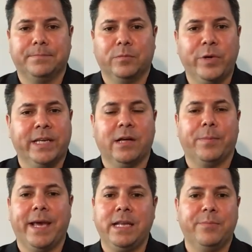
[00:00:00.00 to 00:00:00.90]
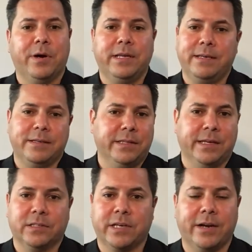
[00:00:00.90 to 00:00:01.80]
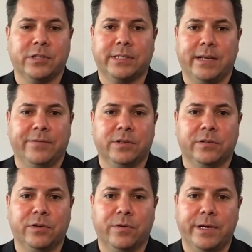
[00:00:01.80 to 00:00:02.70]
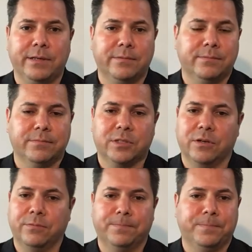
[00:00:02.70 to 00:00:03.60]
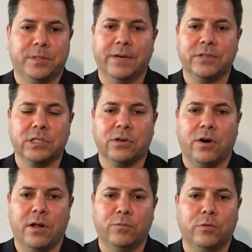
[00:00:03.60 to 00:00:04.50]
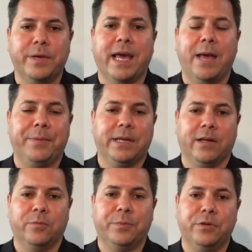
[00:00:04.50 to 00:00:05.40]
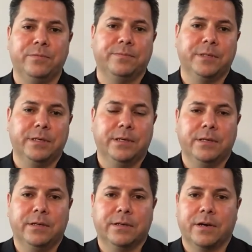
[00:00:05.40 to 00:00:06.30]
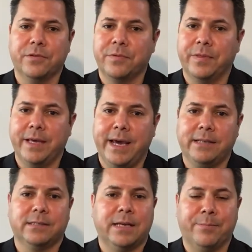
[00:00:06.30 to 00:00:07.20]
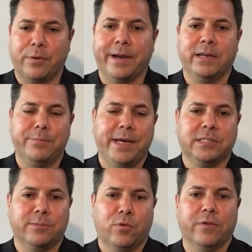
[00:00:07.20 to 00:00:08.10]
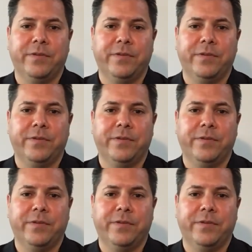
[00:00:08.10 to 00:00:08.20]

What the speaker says: We can help anybody in the entire state of Illinois, so give us a call and we'll be happy to help you. Other than that, I'm probably going to make some more